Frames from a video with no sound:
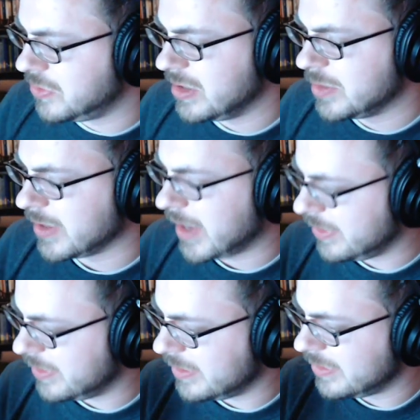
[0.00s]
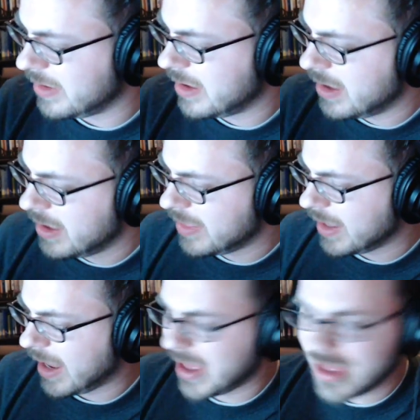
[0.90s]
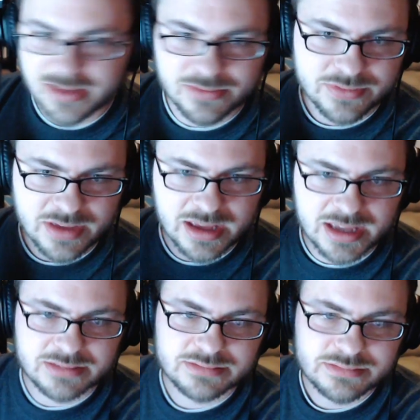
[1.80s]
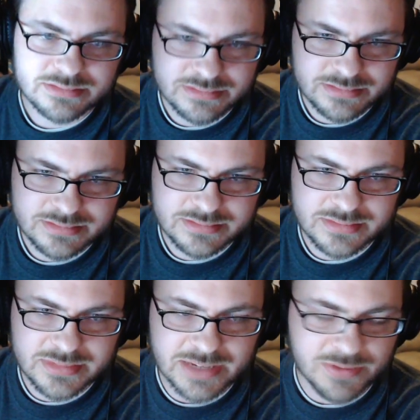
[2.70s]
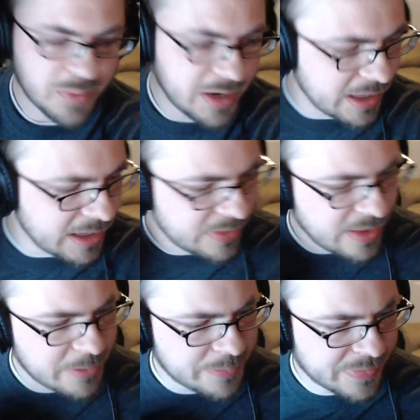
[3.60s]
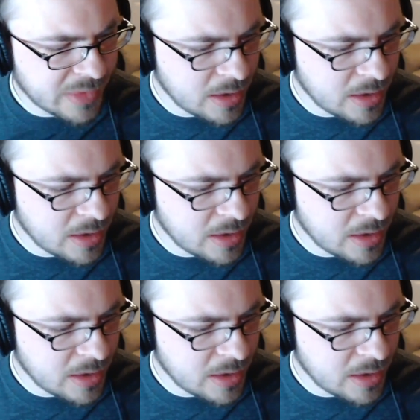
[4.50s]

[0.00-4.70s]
steelbook cases that have different media in them.